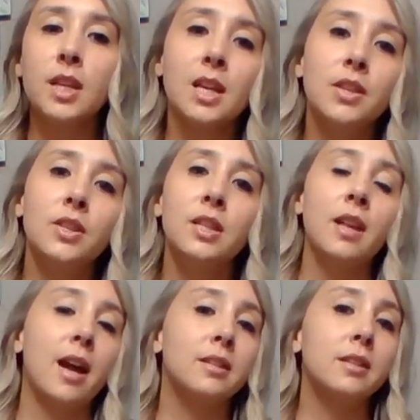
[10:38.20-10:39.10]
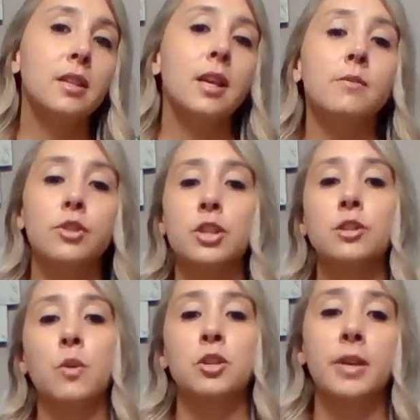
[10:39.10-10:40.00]
And then lastly, I would
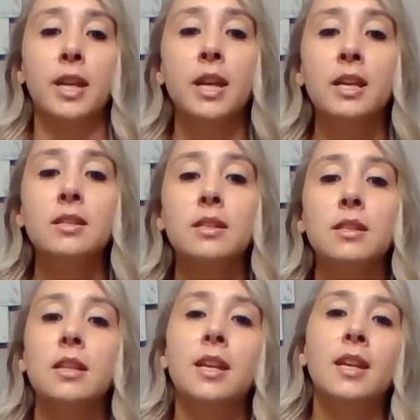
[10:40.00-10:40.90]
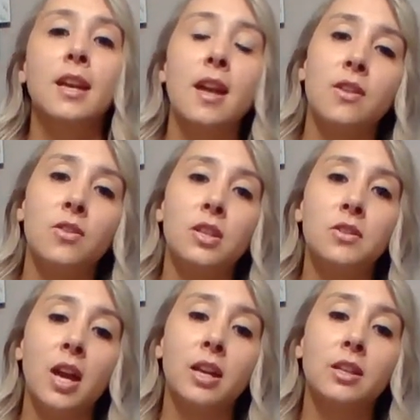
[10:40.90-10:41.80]
just wash my hands, and
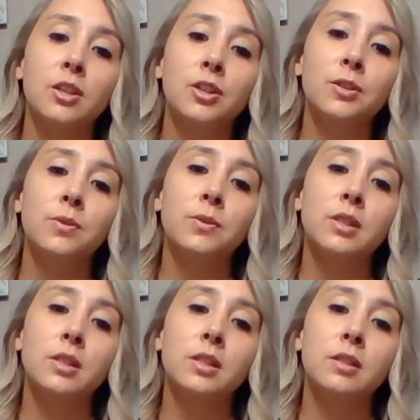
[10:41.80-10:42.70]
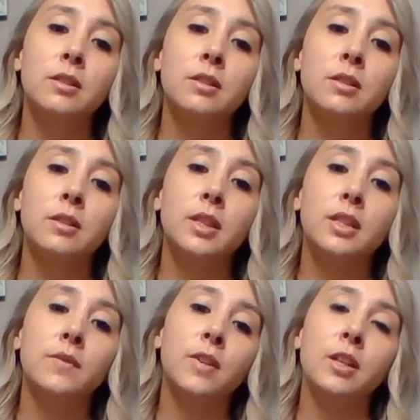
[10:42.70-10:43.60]
then that concludes
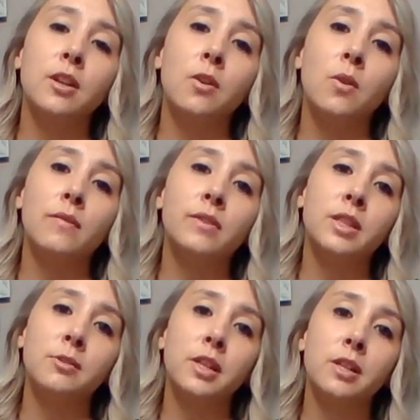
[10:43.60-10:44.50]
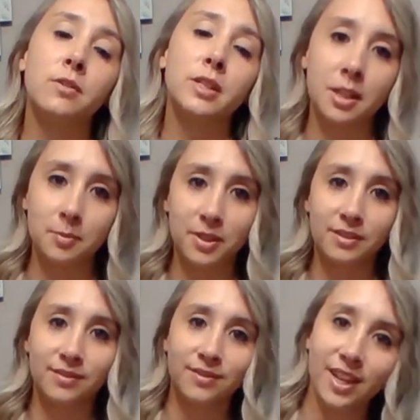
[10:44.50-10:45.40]
this video of neonatal assessment.
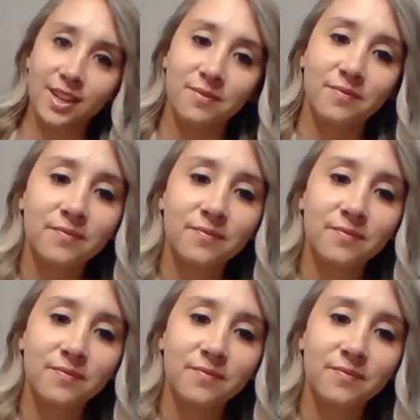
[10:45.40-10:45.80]
Thank you.